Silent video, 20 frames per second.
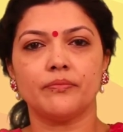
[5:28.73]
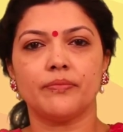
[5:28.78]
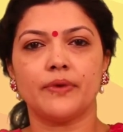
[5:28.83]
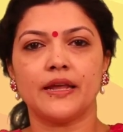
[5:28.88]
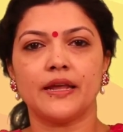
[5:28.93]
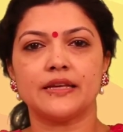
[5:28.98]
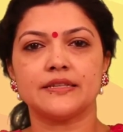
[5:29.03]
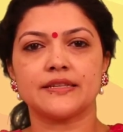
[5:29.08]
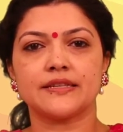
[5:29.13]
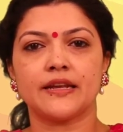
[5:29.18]

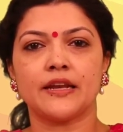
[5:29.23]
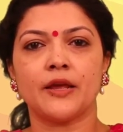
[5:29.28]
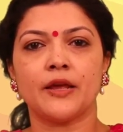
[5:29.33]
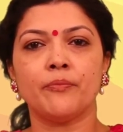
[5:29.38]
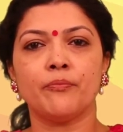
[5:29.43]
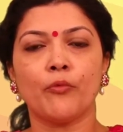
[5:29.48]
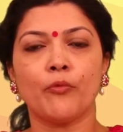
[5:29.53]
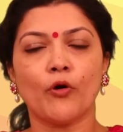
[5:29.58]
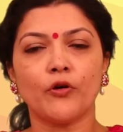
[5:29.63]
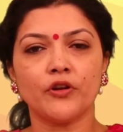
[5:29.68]
plays an
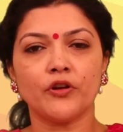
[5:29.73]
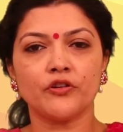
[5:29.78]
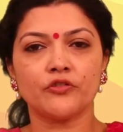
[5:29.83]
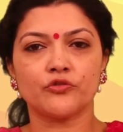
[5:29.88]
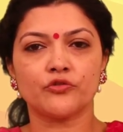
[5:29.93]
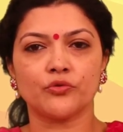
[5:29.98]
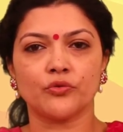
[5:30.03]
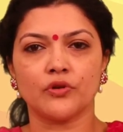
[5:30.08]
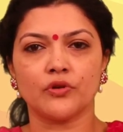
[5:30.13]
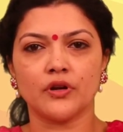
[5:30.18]
important
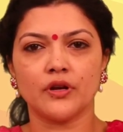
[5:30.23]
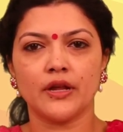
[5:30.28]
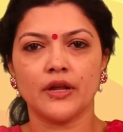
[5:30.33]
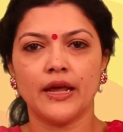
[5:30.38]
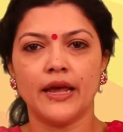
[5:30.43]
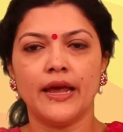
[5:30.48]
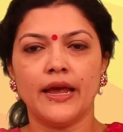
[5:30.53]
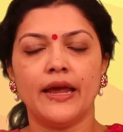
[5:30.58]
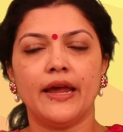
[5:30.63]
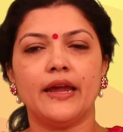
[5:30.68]
role
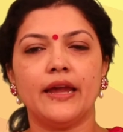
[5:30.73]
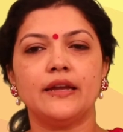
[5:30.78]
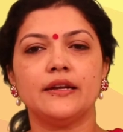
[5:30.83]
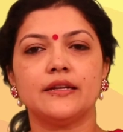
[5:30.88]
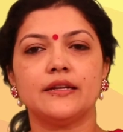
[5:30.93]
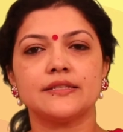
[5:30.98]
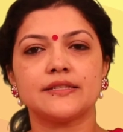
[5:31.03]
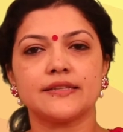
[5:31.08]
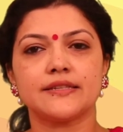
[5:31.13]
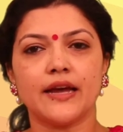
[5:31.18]
in
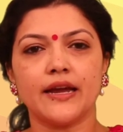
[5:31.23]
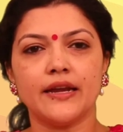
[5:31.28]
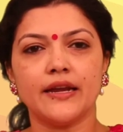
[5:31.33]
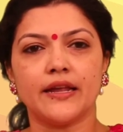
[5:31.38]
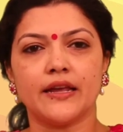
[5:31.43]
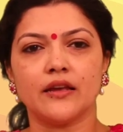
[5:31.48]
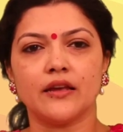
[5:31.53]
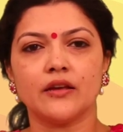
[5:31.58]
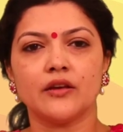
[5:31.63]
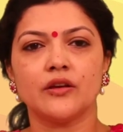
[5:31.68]

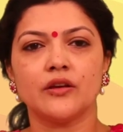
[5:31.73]
deciding